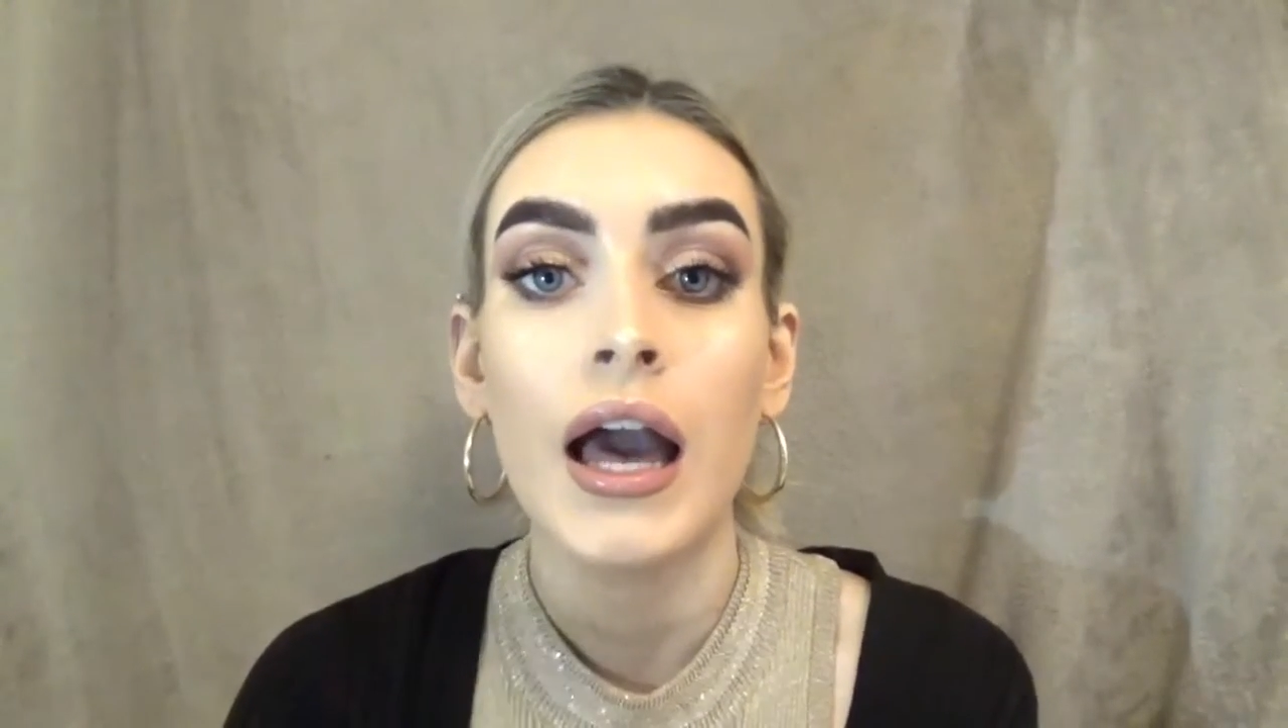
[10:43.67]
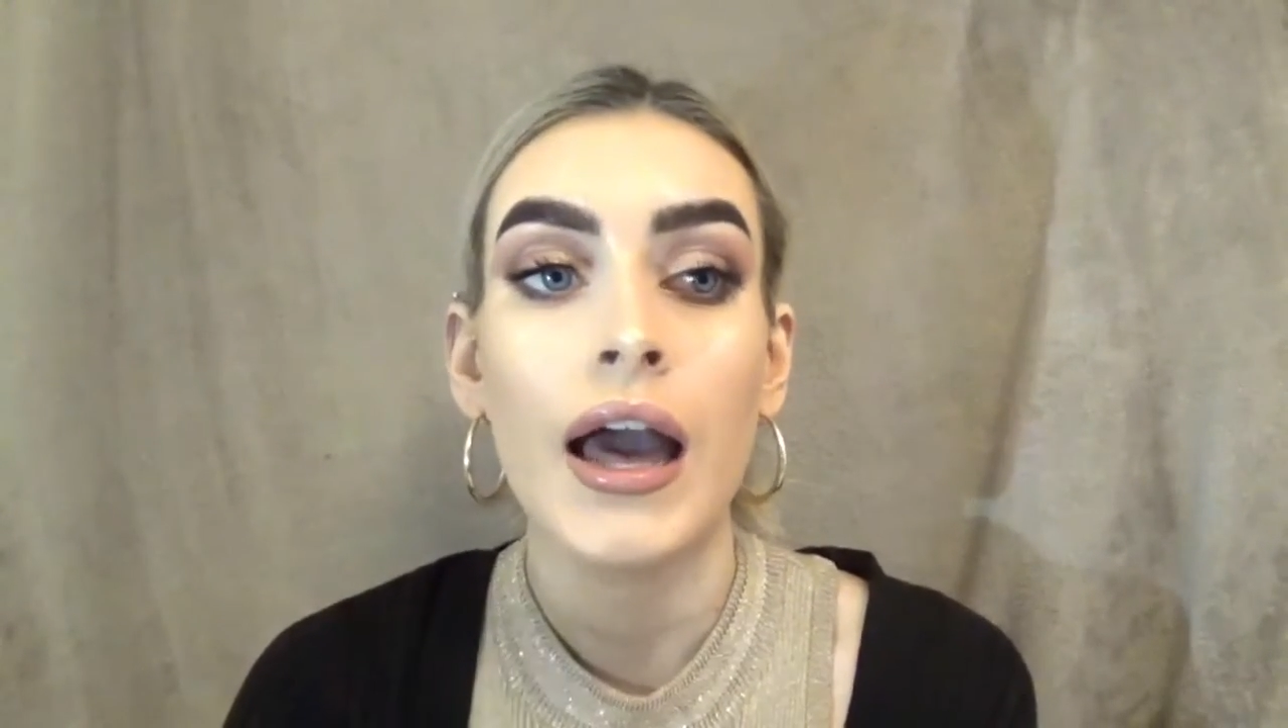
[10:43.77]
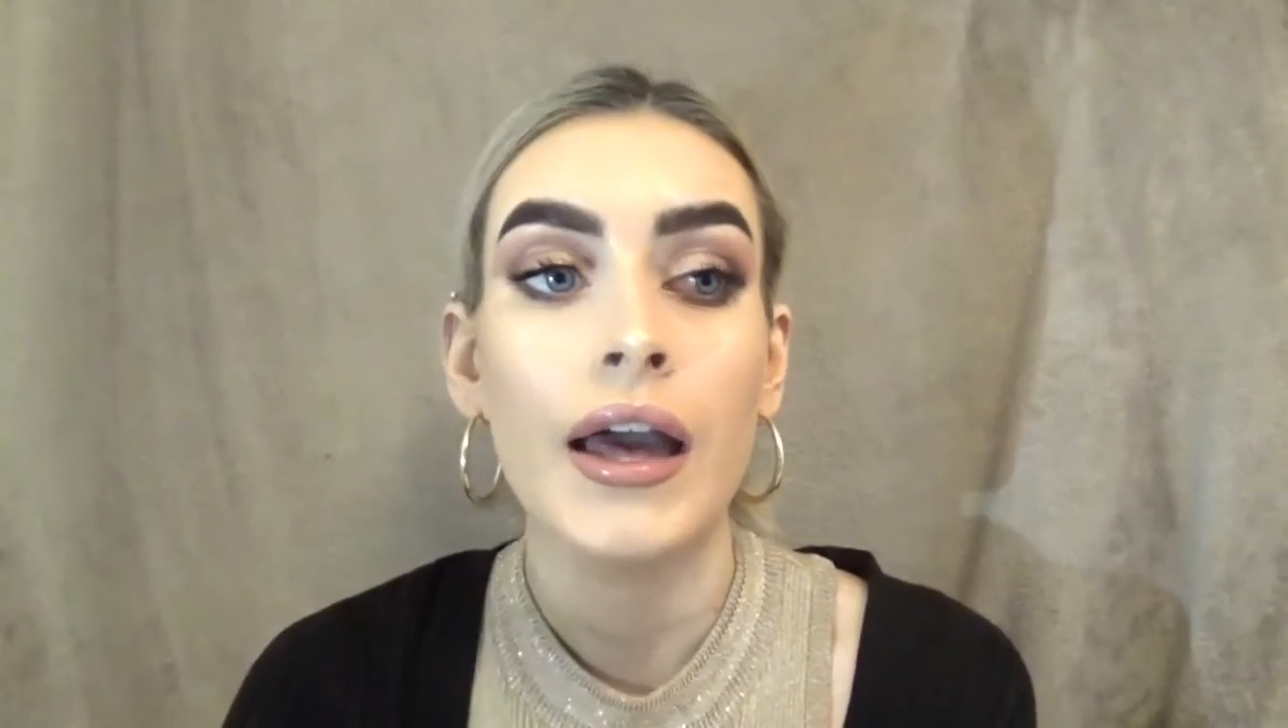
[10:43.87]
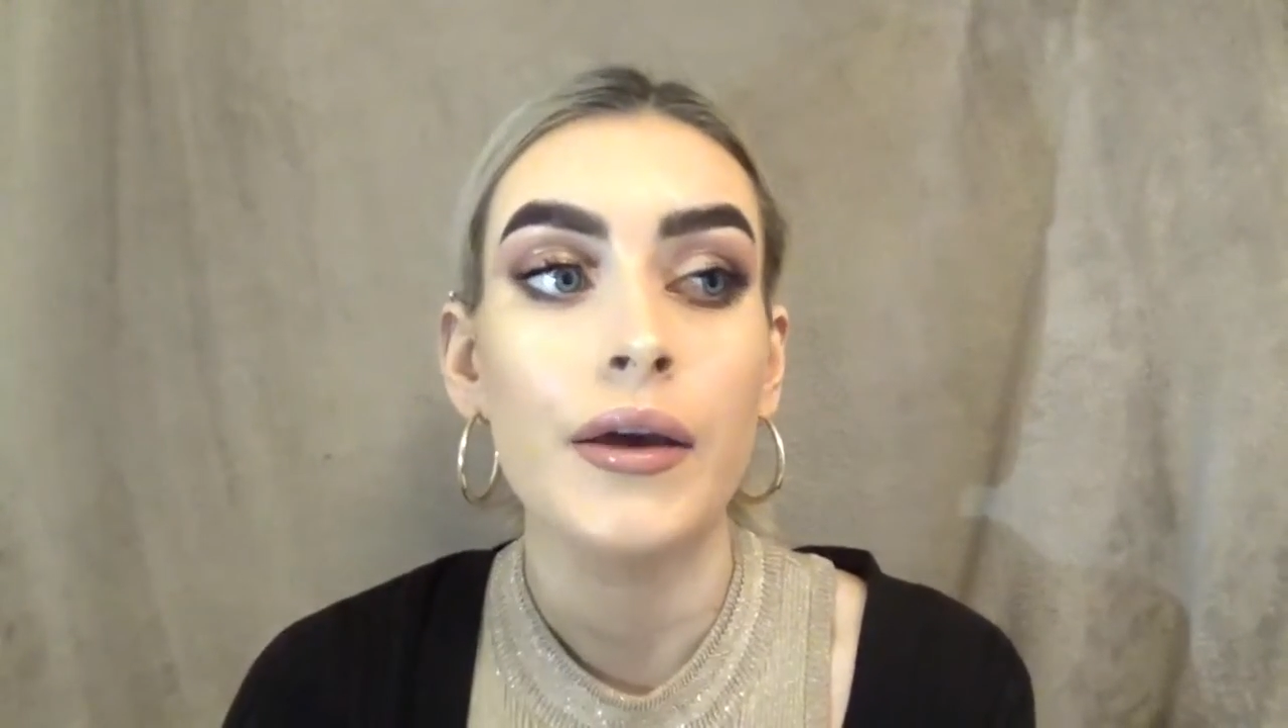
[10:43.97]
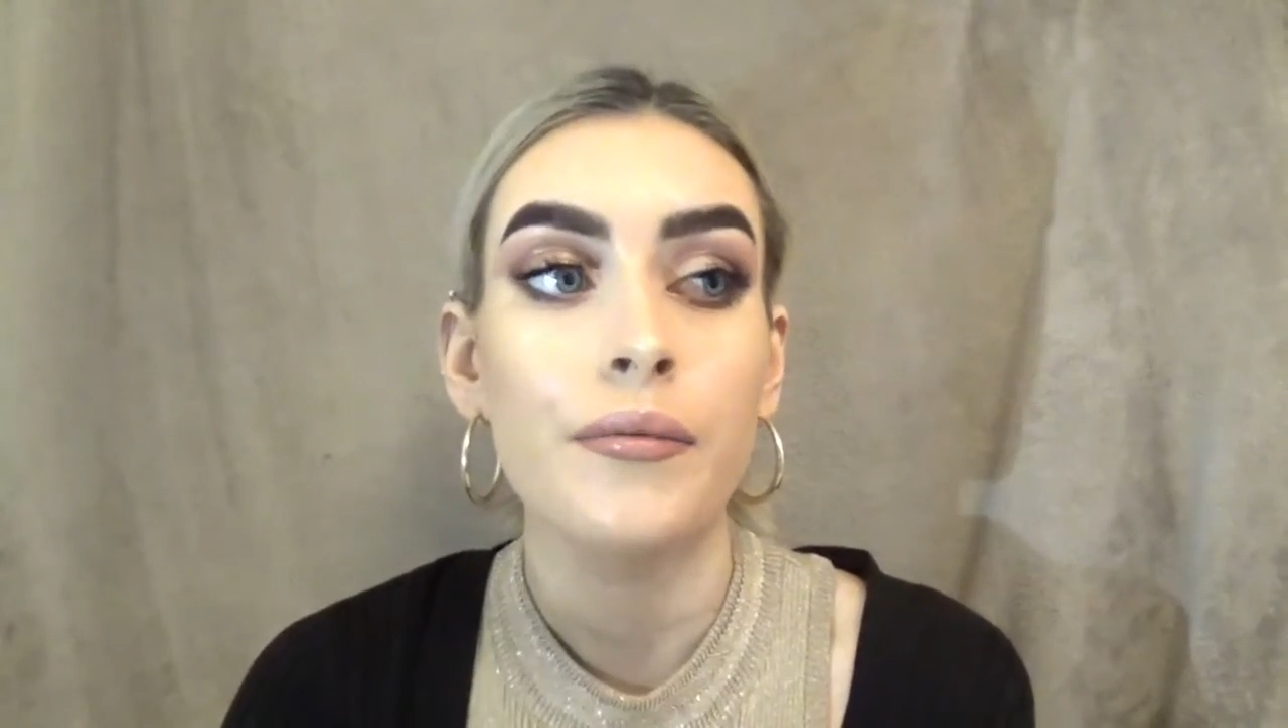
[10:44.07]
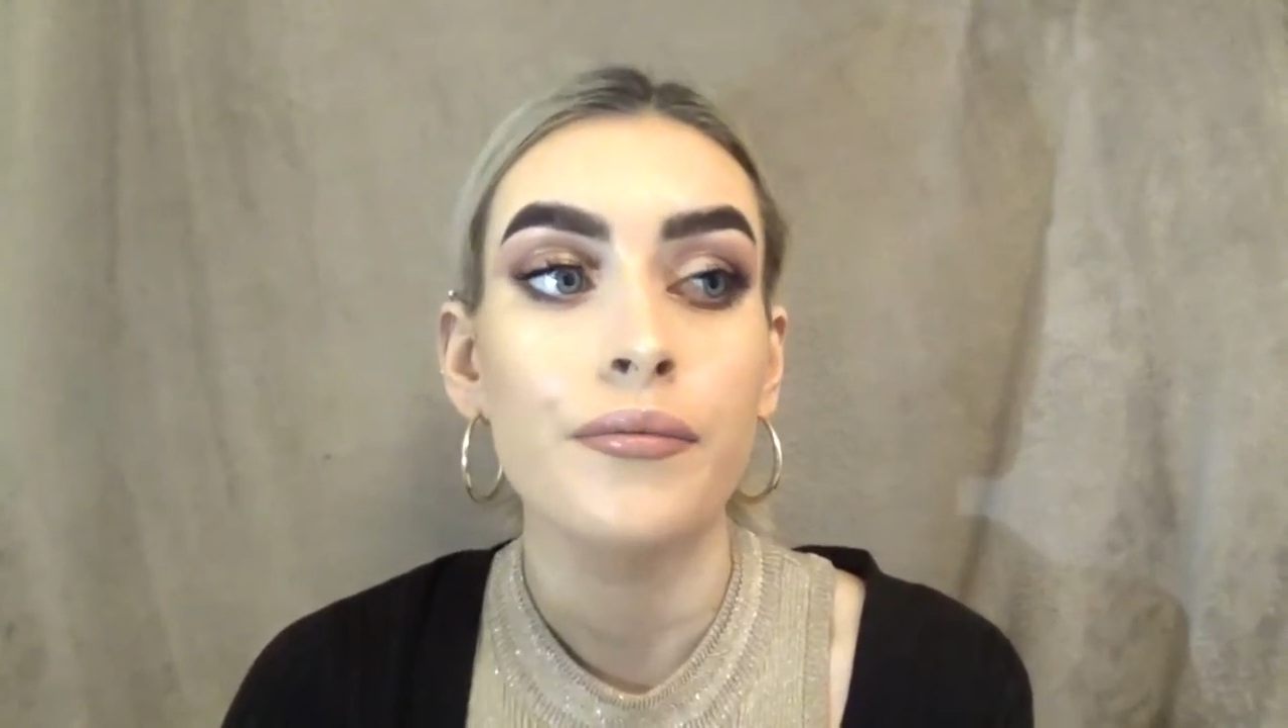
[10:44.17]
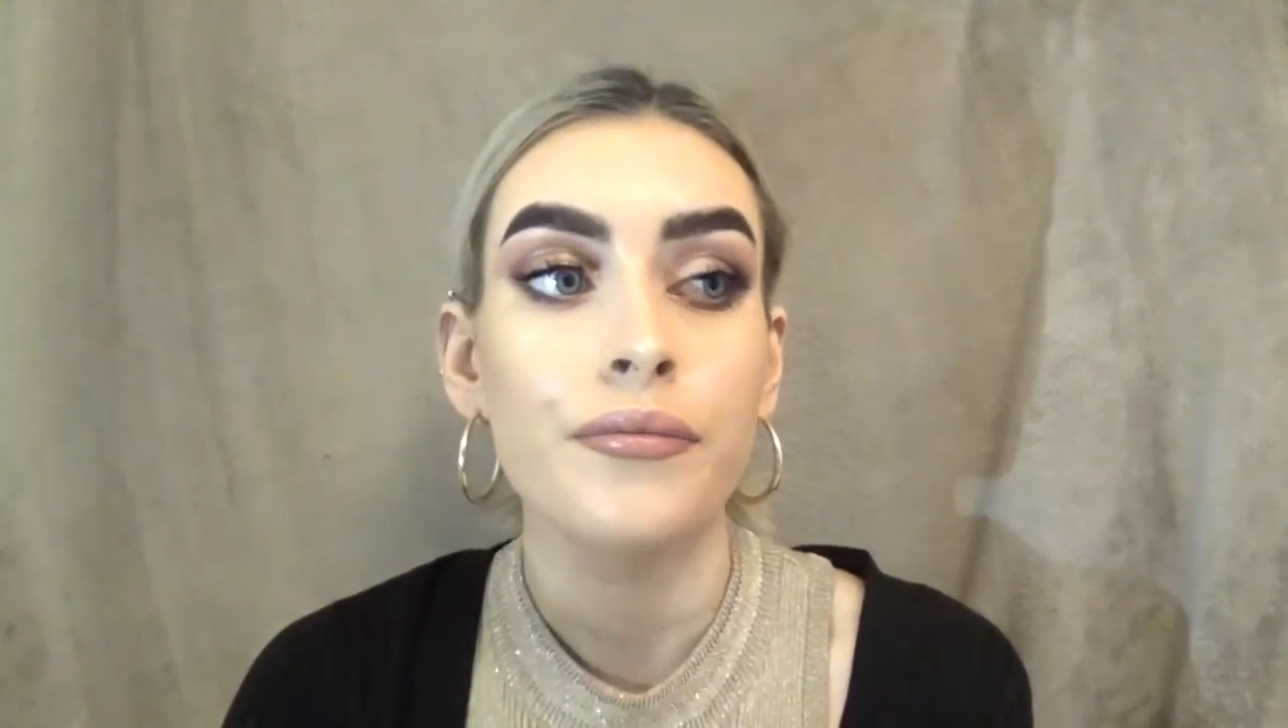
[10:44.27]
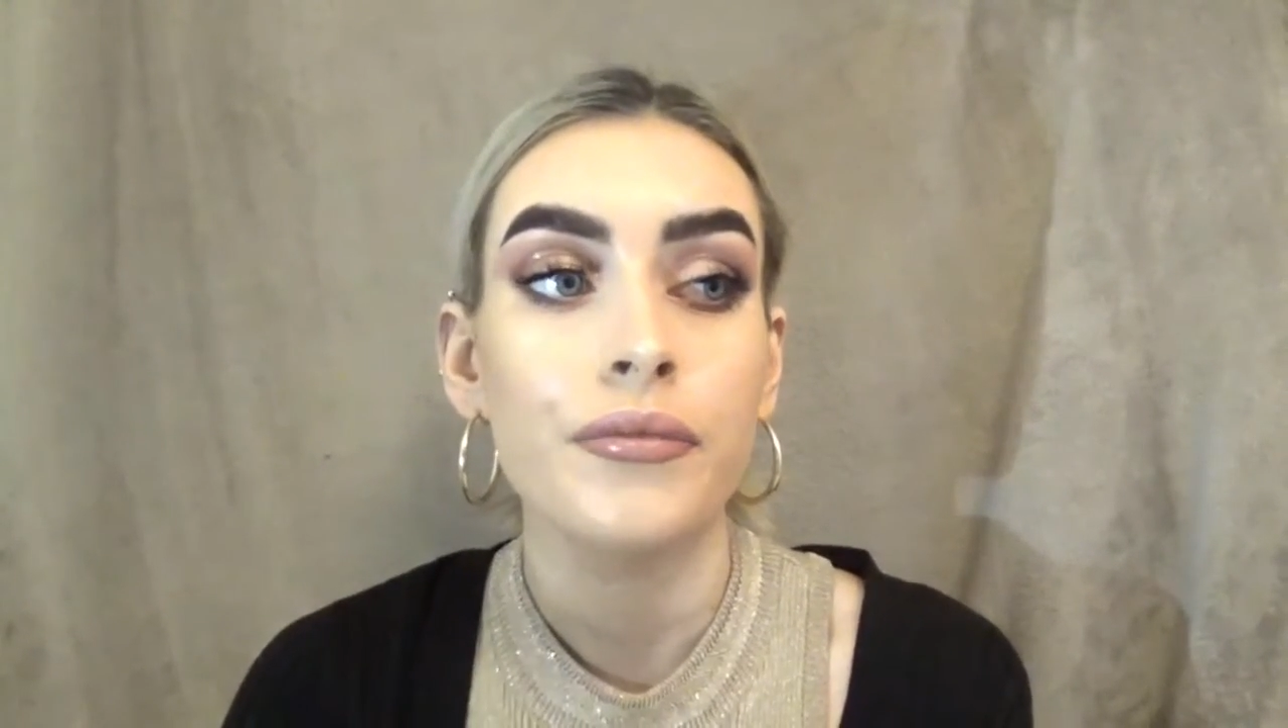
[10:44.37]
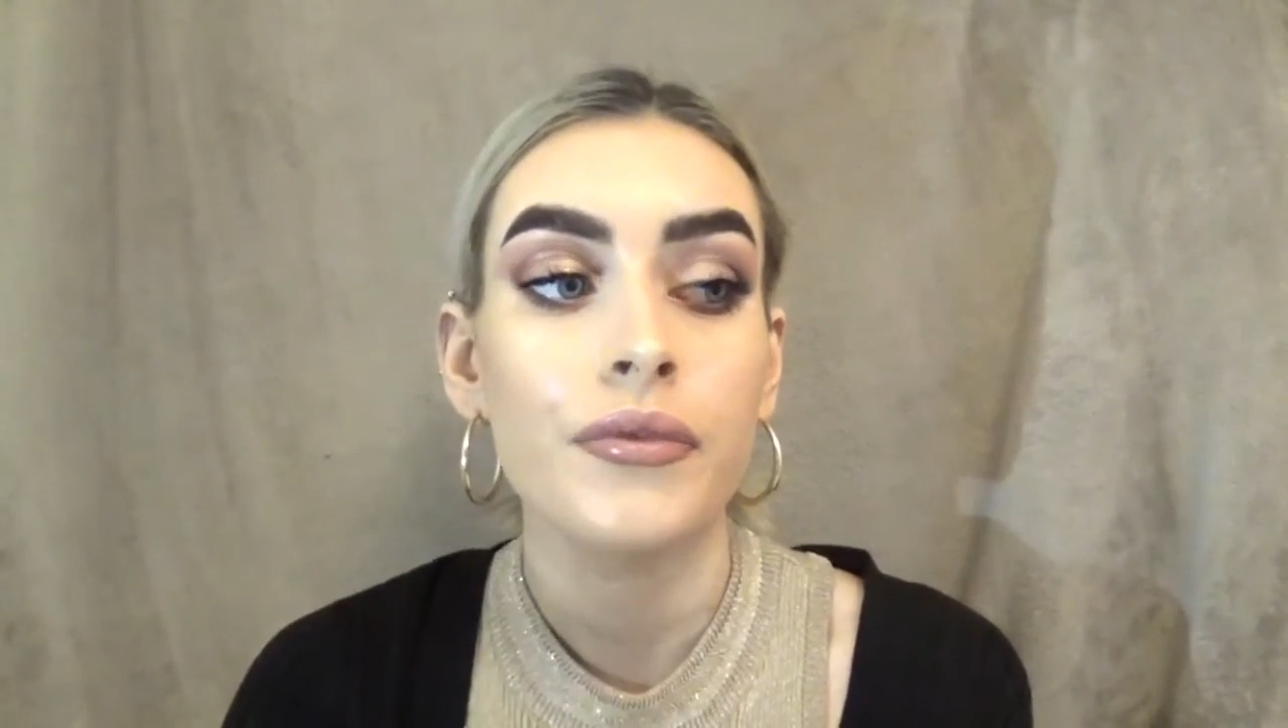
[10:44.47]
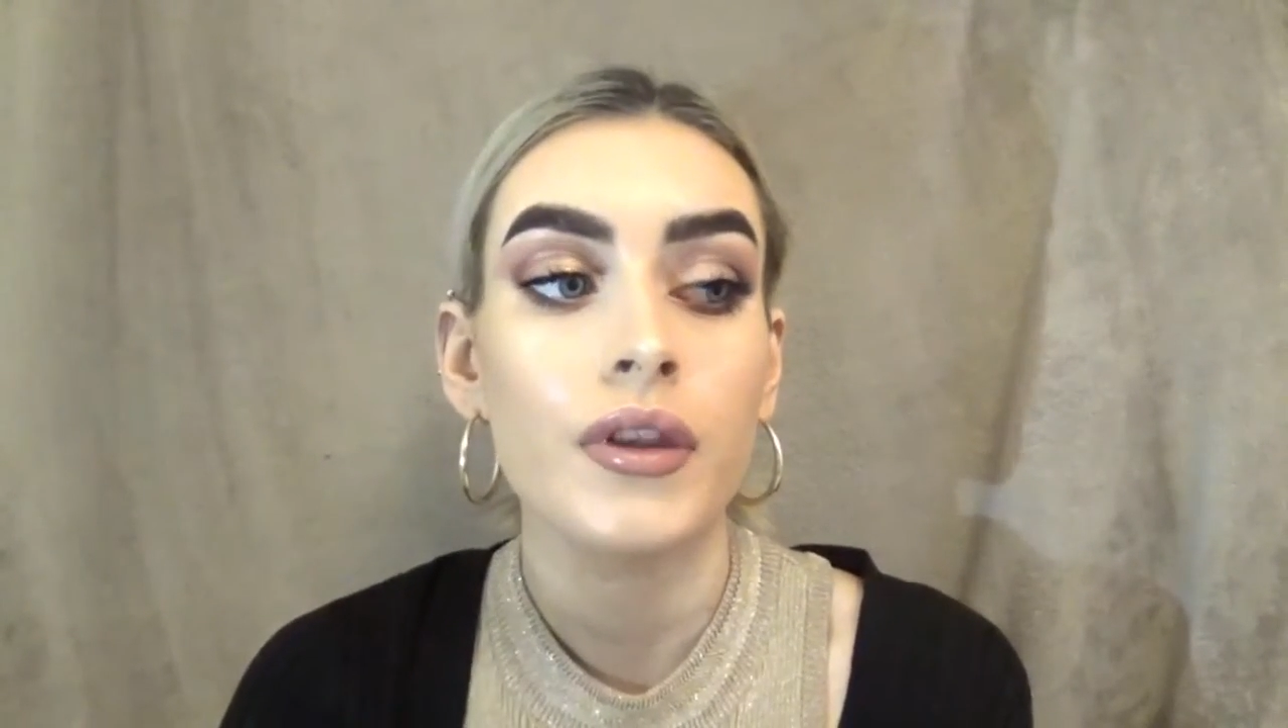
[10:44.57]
and